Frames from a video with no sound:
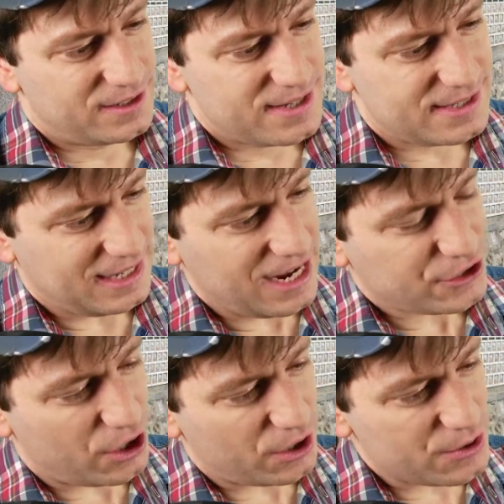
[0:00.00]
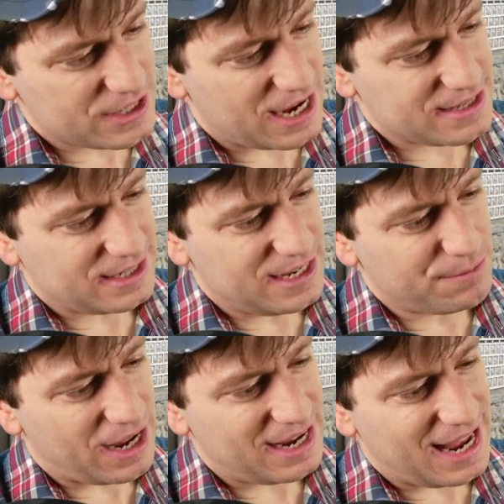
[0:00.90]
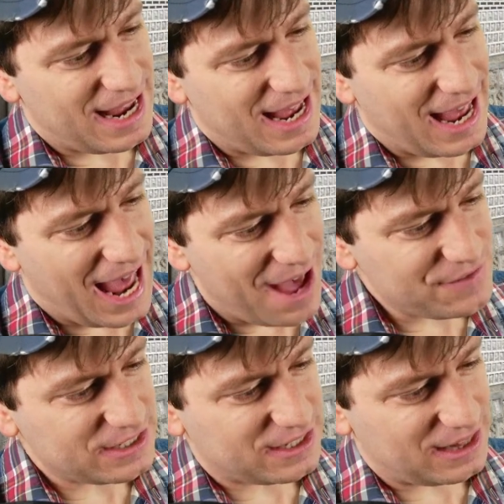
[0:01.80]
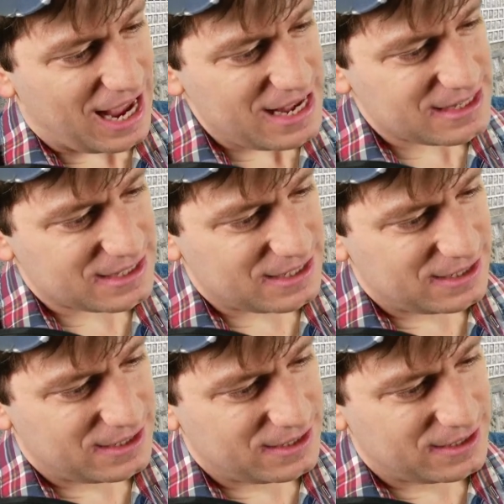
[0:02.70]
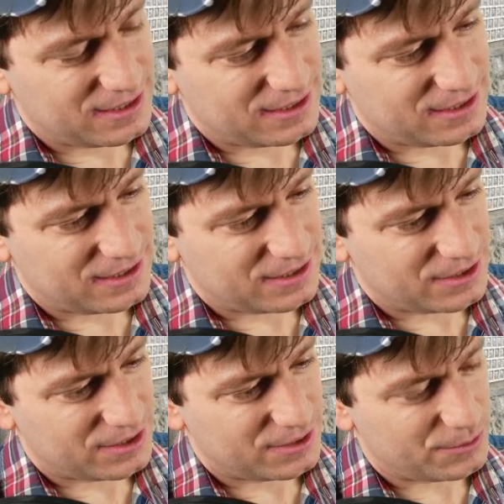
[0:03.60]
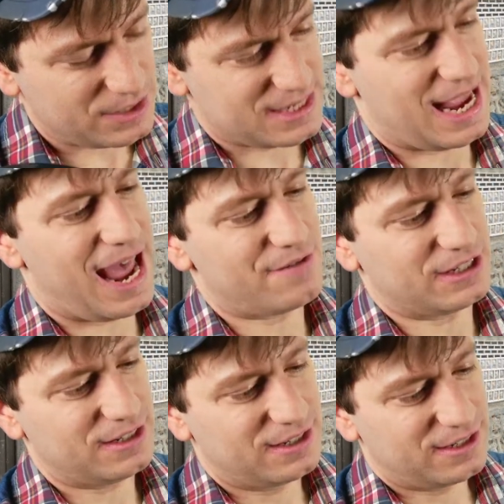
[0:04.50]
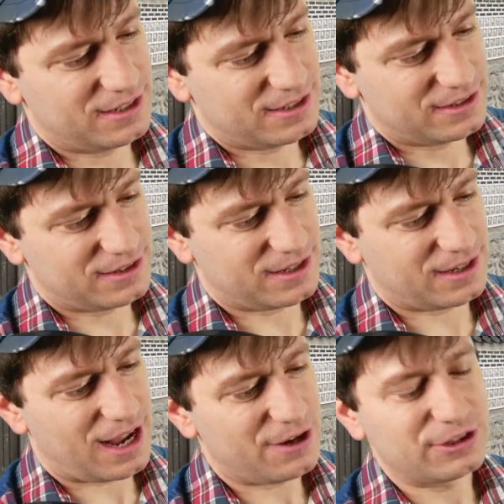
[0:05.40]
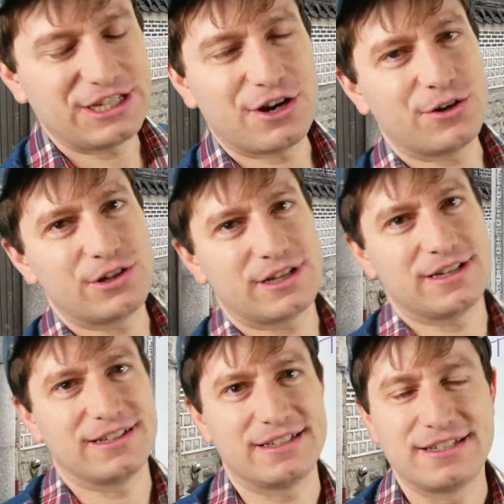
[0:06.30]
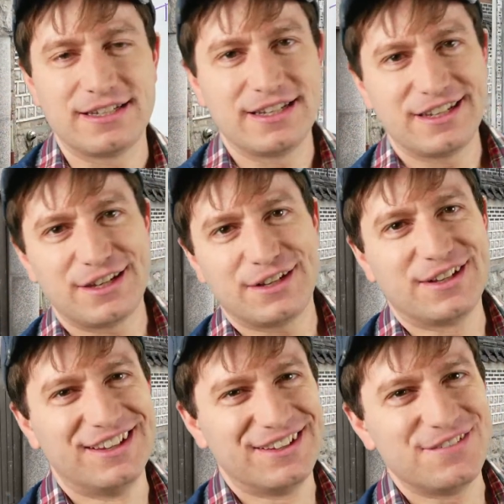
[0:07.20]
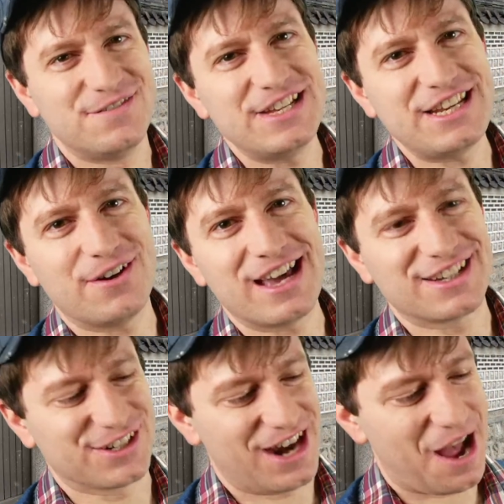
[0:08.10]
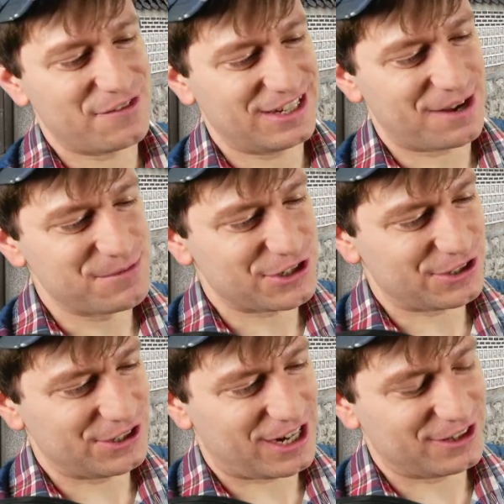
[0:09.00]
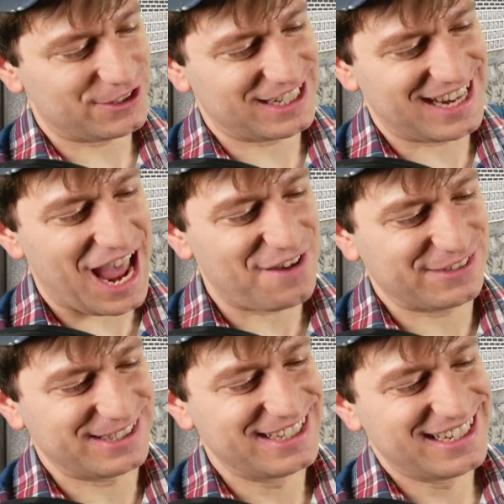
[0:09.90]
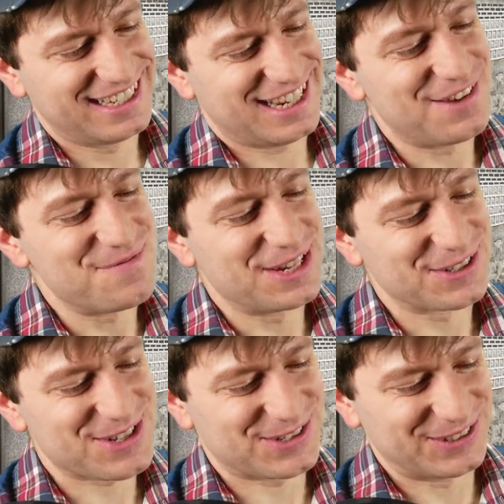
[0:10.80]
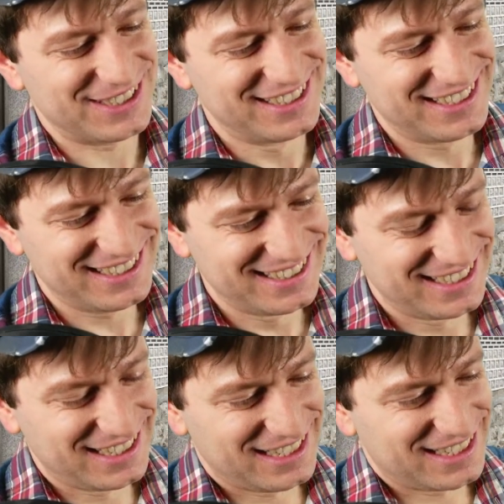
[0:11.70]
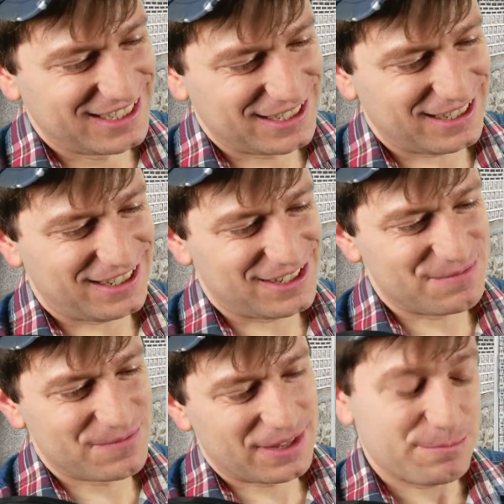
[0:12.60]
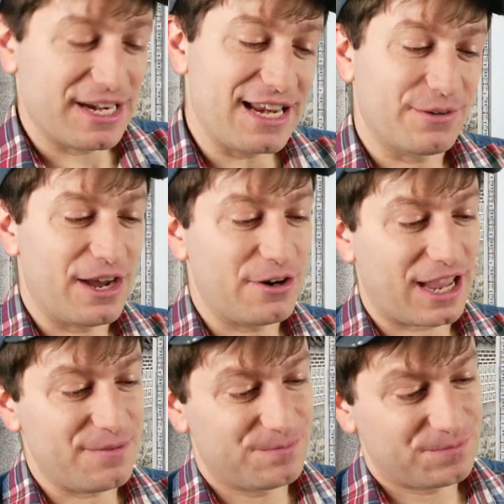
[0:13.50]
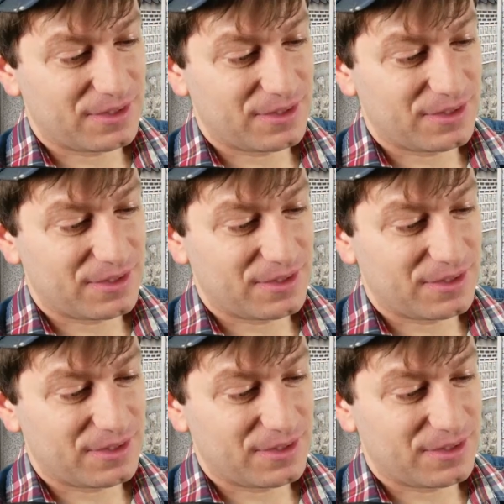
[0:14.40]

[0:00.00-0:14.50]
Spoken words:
CHRO says, in my Avid class, what is Avid? I only know the video editor Avid. I'm sure you're not learning Avid in middle school. But anyway, okay.